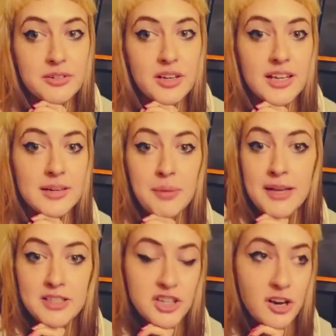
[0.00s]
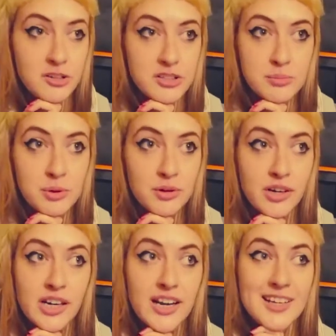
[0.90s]
He pays child
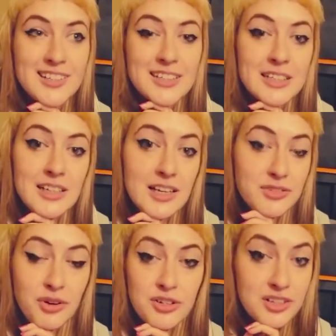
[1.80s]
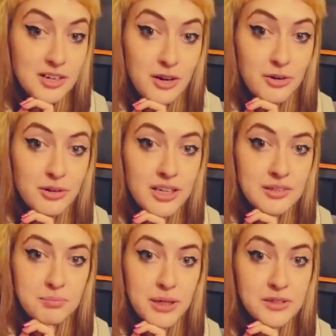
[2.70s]
support, and as far as I know, he
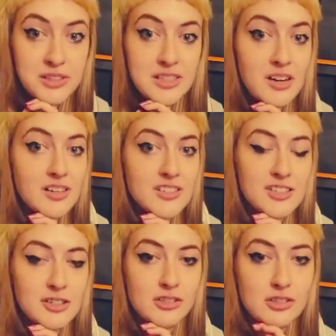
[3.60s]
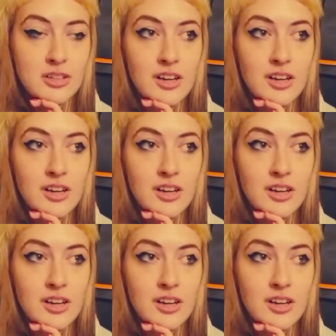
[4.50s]
barely talks to